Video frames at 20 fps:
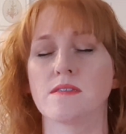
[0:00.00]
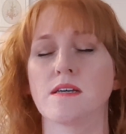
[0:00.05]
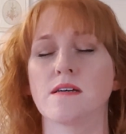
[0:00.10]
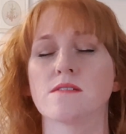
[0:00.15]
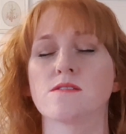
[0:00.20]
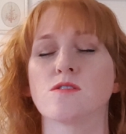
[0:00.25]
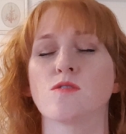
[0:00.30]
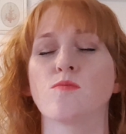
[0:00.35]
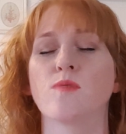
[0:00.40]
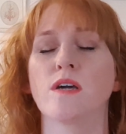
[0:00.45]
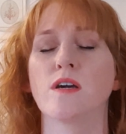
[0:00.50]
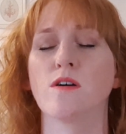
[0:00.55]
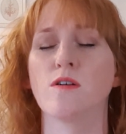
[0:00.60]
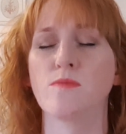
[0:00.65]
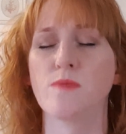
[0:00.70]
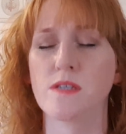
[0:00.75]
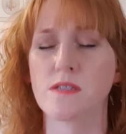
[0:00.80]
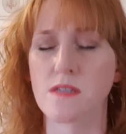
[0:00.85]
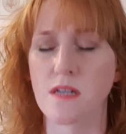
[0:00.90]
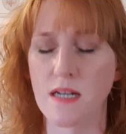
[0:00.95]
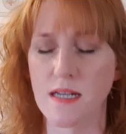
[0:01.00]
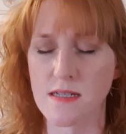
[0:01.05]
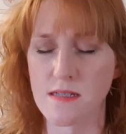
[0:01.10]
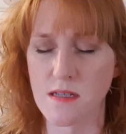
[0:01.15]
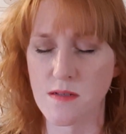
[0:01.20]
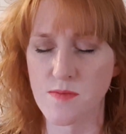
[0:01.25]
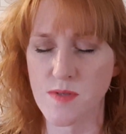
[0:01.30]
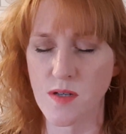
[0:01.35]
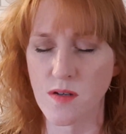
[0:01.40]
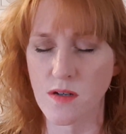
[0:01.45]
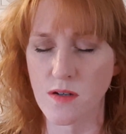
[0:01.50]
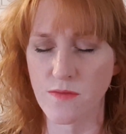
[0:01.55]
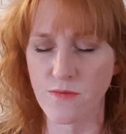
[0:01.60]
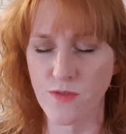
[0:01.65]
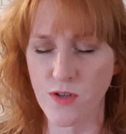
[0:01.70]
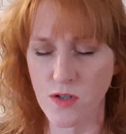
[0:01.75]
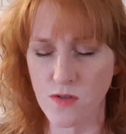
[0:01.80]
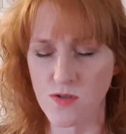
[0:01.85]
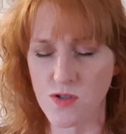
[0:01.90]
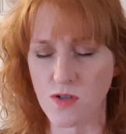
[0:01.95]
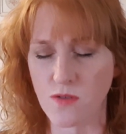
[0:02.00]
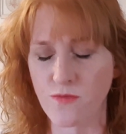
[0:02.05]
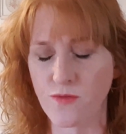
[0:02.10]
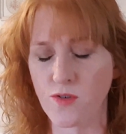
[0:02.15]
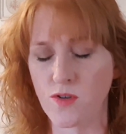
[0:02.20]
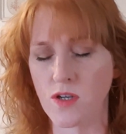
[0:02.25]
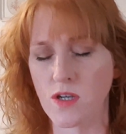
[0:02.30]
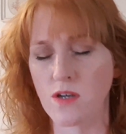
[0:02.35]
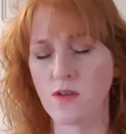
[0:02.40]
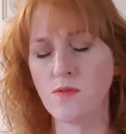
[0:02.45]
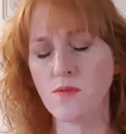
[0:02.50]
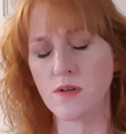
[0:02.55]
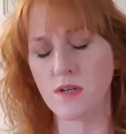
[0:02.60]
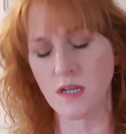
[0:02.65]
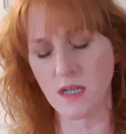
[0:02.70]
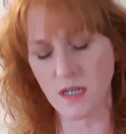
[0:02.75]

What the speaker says: So we hope this clears up some confusion for you.